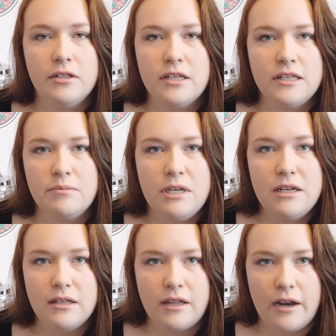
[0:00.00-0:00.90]
to this
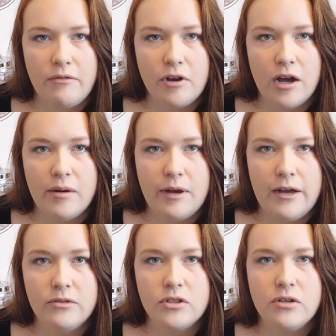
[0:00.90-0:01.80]
meeting that I forgot
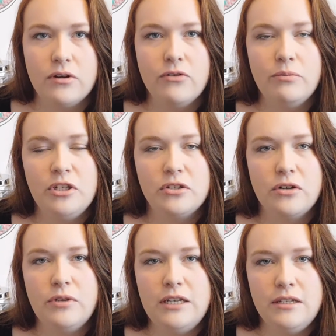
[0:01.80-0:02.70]
about. So it would be
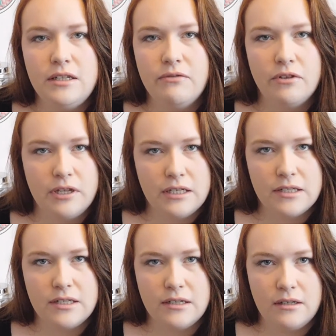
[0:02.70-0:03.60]
so easy for
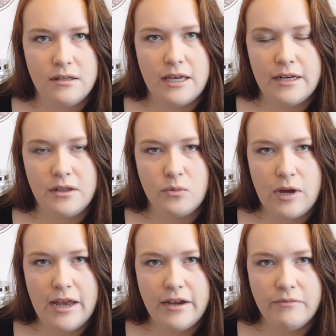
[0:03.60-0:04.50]
things to get in the
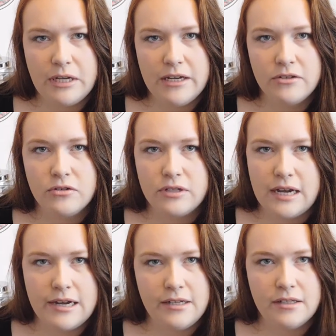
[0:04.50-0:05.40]
way of my
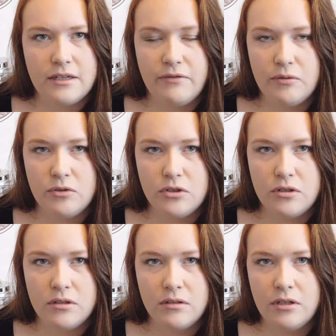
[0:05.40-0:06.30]
exercise if it
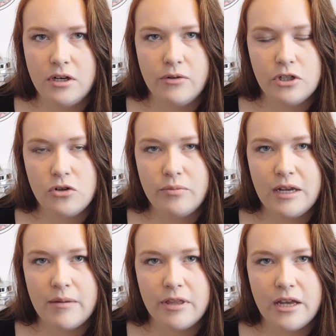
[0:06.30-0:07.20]
was, at 2
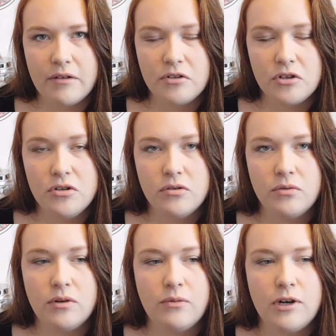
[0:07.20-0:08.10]
p.m. in the
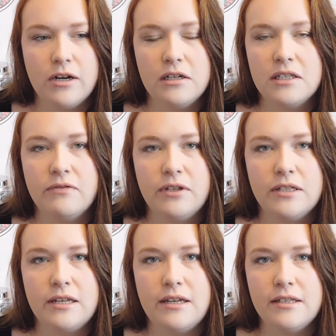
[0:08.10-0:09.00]
afternoon, whereas if
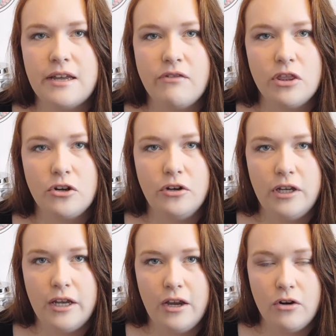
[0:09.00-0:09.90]
it's at
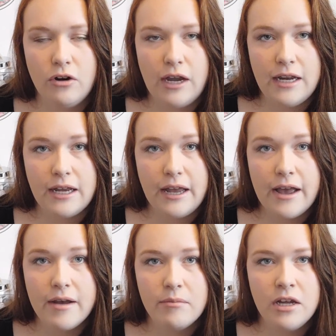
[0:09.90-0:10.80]
7:38 or 8
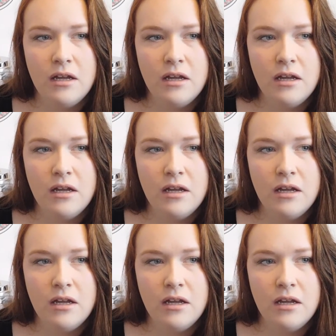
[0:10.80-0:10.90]
a.m.,